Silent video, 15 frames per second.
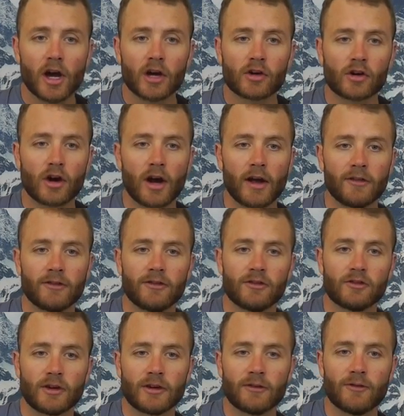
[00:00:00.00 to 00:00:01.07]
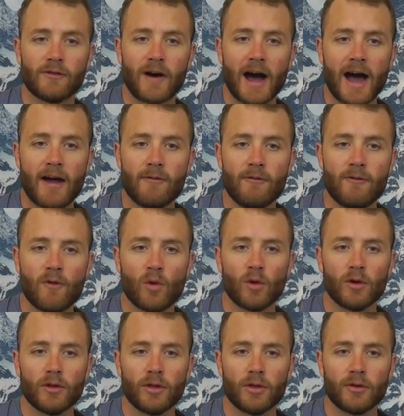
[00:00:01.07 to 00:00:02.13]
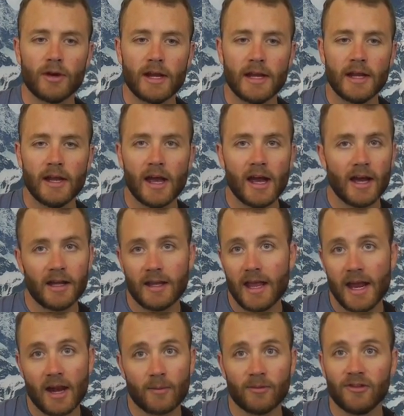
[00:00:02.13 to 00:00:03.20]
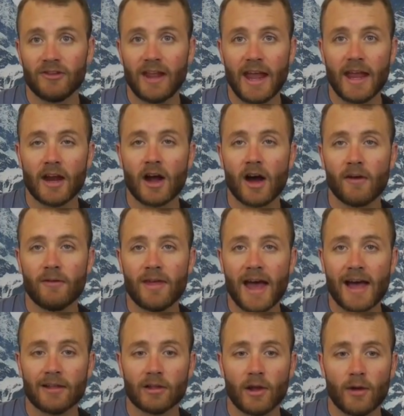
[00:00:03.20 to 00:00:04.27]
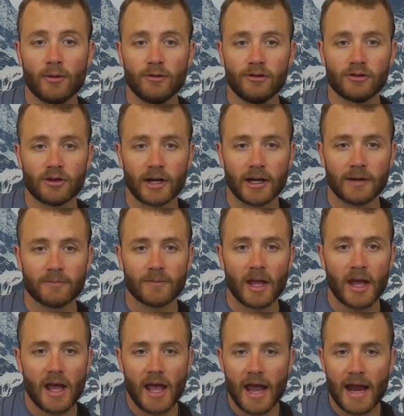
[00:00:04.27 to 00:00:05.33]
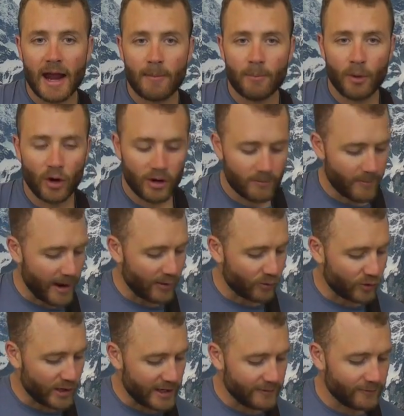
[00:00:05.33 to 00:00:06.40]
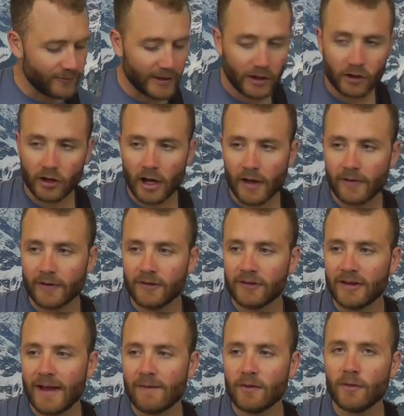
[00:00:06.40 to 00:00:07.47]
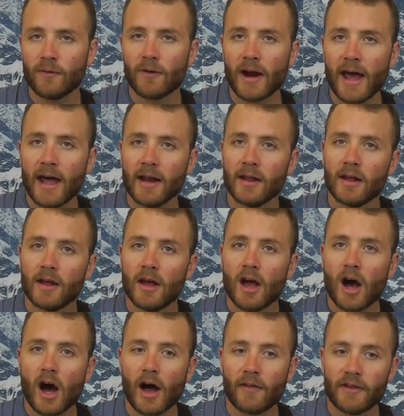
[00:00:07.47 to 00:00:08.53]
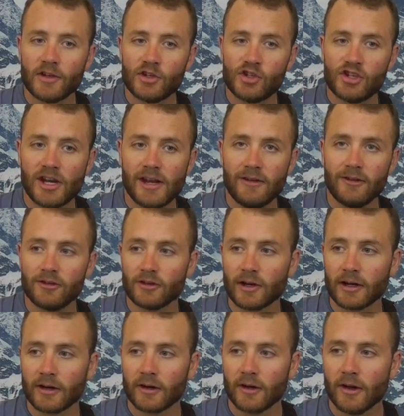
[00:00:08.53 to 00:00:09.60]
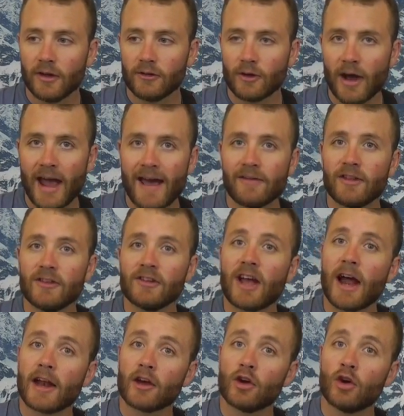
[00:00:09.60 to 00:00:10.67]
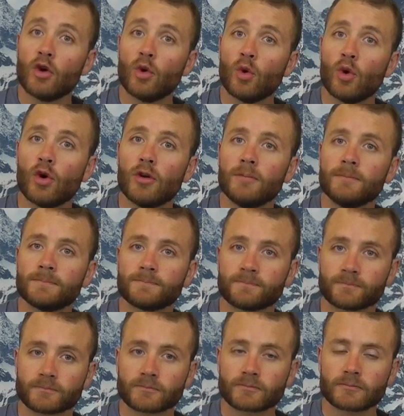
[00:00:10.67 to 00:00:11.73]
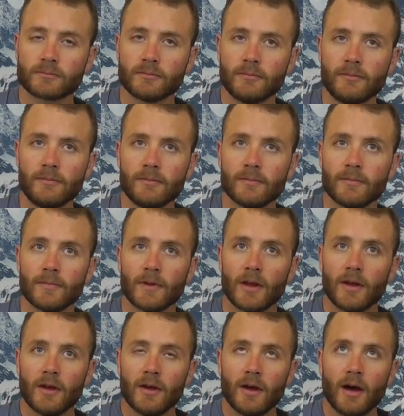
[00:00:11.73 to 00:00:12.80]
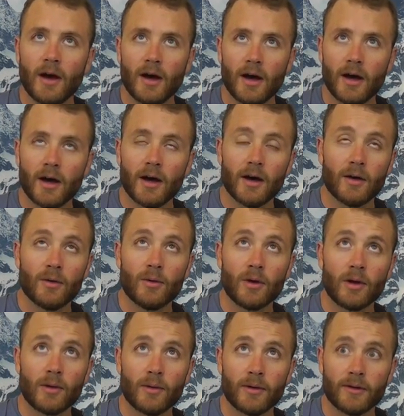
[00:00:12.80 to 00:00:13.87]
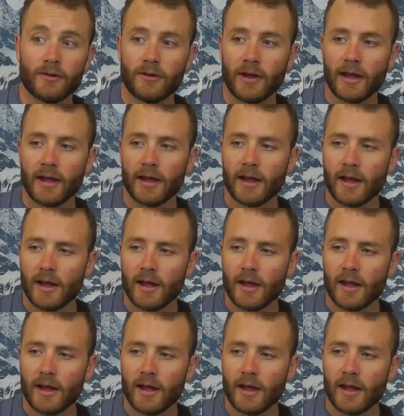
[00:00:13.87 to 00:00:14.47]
across strings 5, 4, and 3. Again, I'm staying off that low string, and I'm putting my ring finger on the 7th fret on the G string. So I have this kind of cool, what do I want to say?